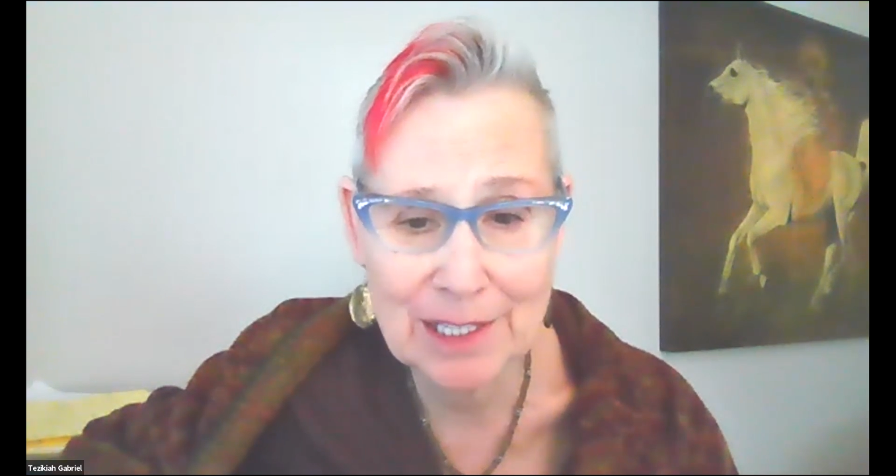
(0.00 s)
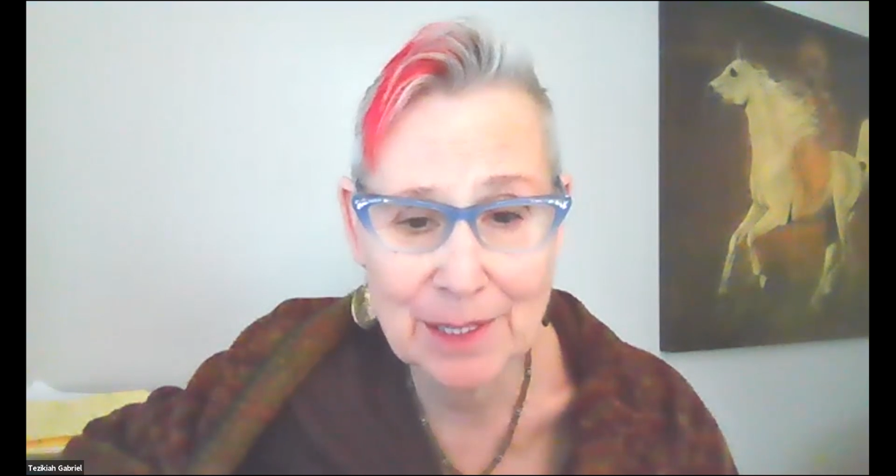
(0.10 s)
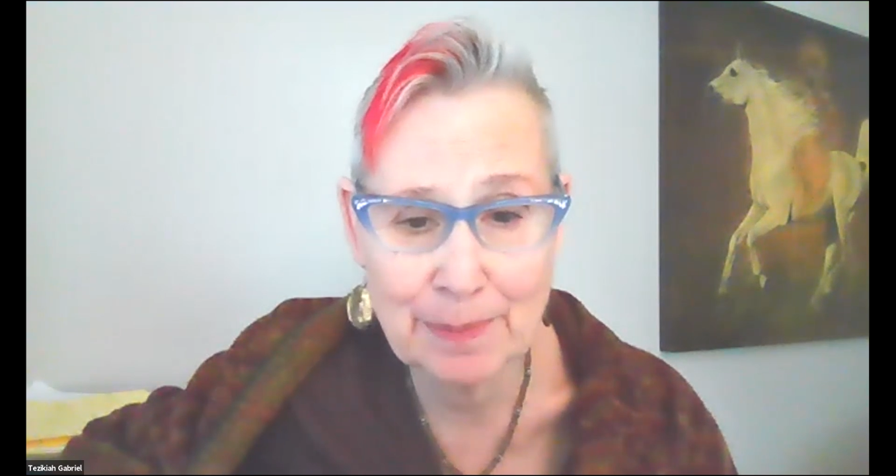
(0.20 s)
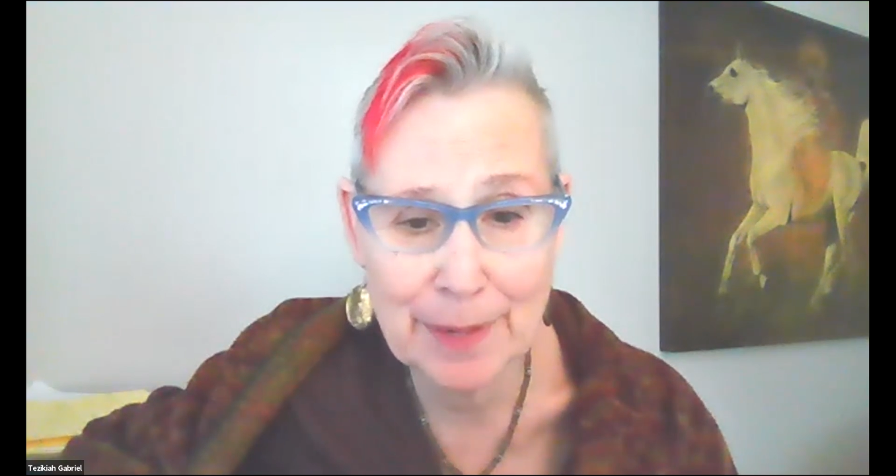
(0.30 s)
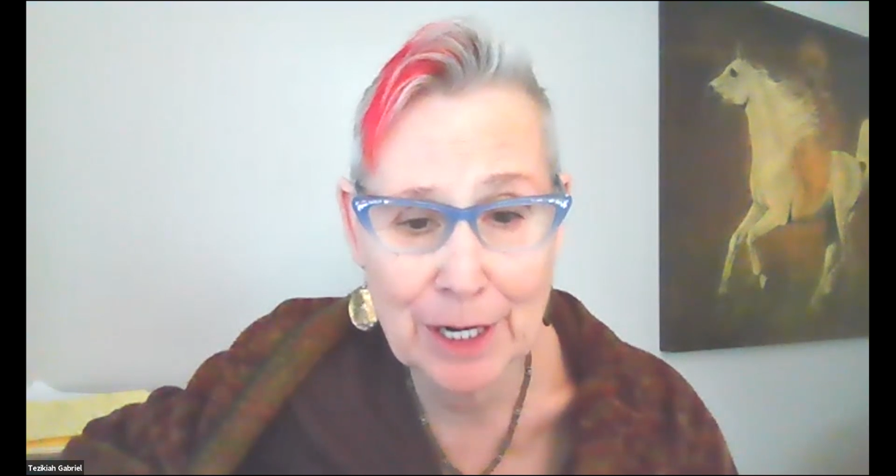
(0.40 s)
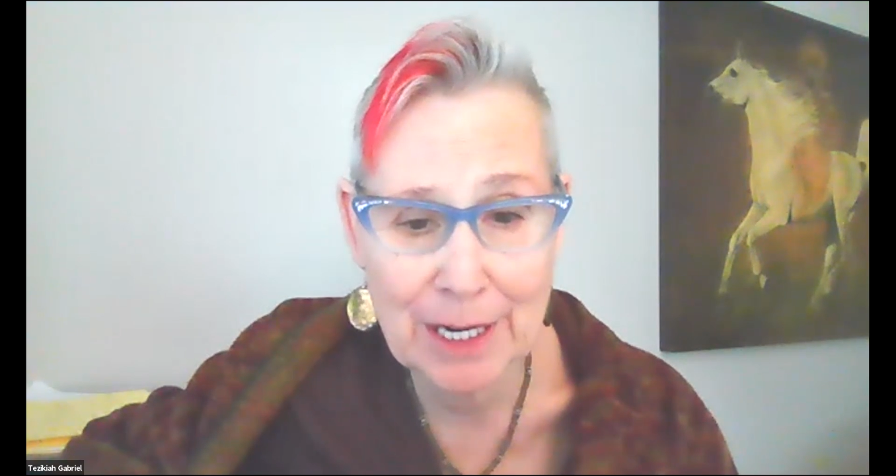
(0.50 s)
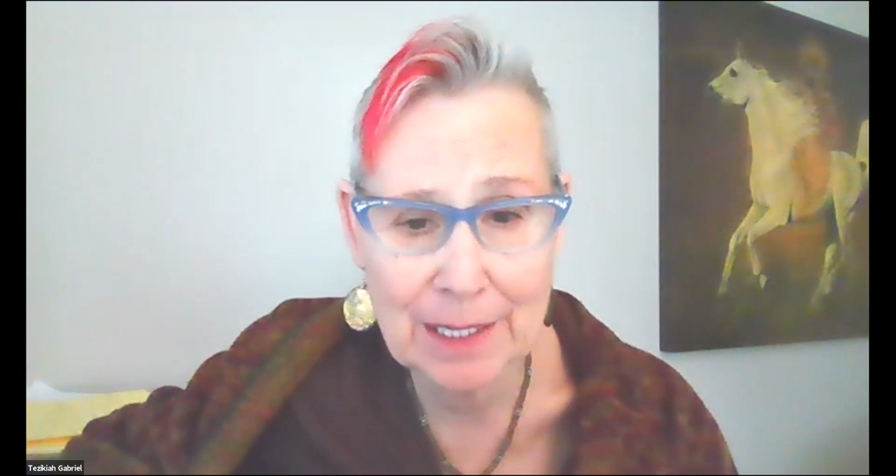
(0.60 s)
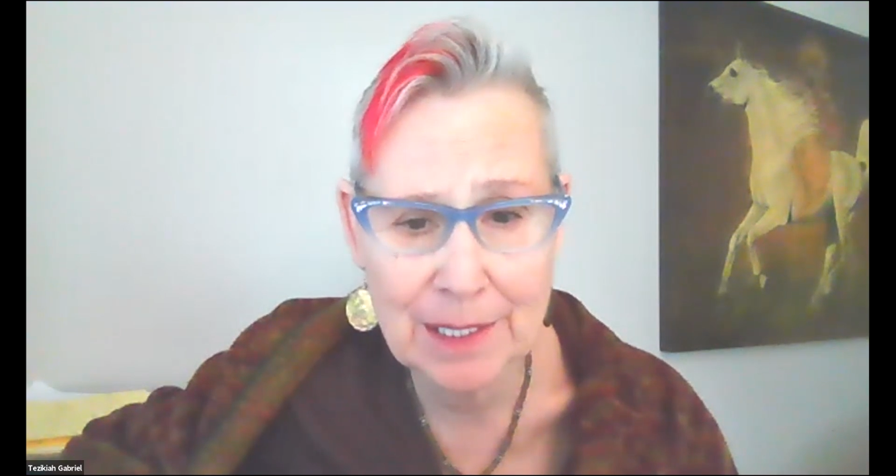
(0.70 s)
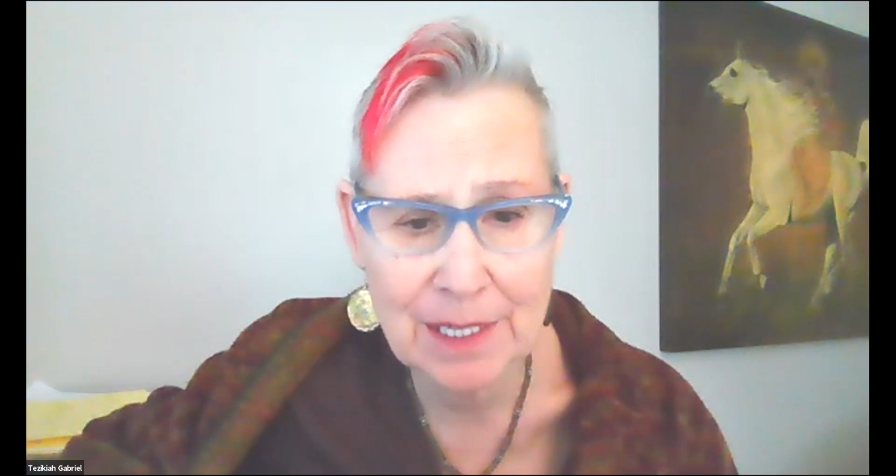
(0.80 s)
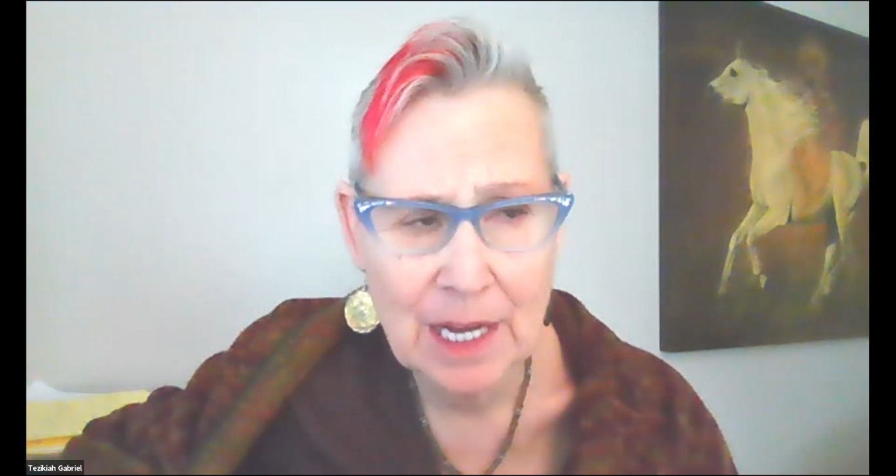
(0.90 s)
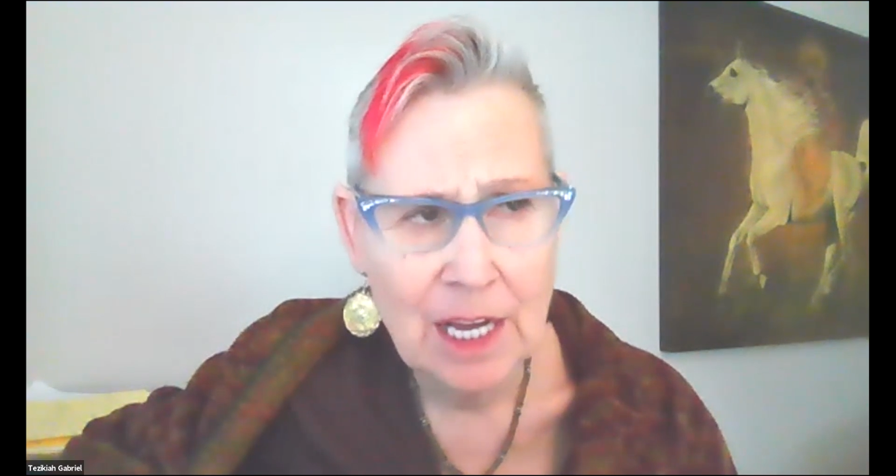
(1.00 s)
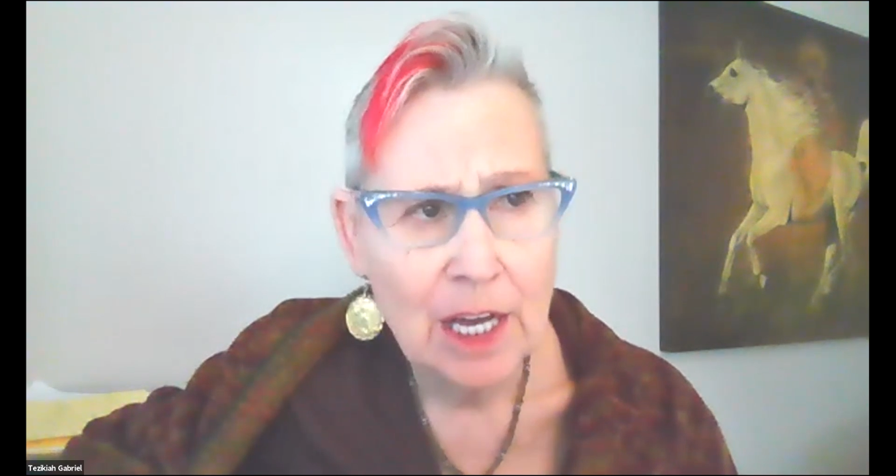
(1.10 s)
experience.